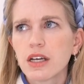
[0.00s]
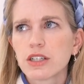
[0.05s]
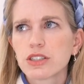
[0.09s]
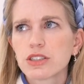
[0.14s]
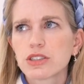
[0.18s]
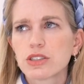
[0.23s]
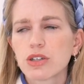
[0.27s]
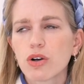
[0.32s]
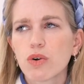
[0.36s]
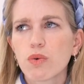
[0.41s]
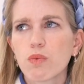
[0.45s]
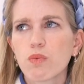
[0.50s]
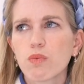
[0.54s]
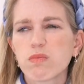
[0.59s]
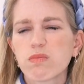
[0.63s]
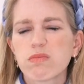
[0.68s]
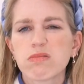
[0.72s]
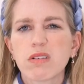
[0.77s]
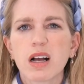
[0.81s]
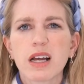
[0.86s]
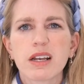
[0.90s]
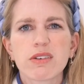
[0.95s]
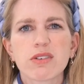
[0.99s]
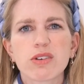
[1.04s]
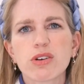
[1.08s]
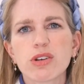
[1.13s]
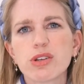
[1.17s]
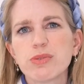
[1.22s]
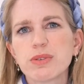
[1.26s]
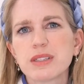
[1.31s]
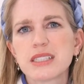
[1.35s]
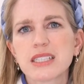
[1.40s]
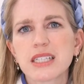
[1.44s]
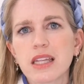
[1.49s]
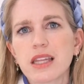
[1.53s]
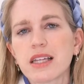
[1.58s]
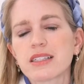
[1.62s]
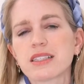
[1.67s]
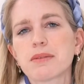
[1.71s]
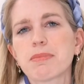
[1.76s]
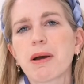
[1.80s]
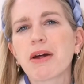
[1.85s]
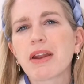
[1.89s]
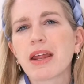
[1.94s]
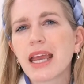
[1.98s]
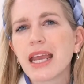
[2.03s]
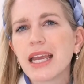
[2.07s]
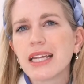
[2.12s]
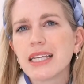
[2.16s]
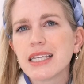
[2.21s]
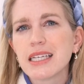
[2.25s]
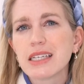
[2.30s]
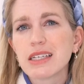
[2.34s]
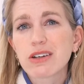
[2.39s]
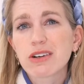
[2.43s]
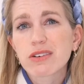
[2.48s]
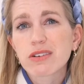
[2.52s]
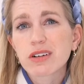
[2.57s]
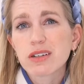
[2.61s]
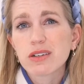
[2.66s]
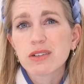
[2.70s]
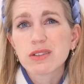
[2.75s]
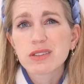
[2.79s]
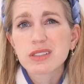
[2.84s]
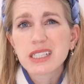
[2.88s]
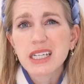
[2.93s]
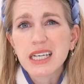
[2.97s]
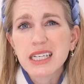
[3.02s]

So I don't know, you would say that's about 80 euros,